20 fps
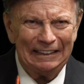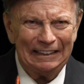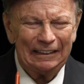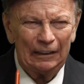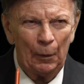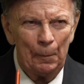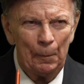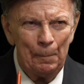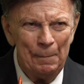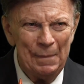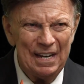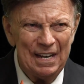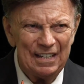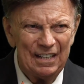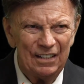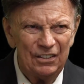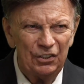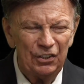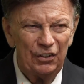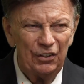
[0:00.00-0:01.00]

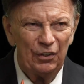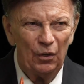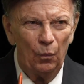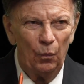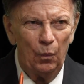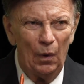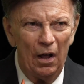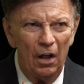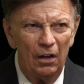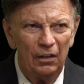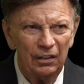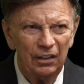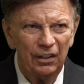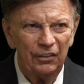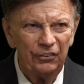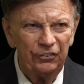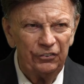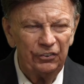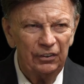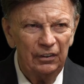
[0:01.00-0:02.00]
committed to the
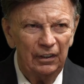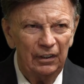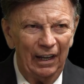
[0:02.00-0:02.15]
wellness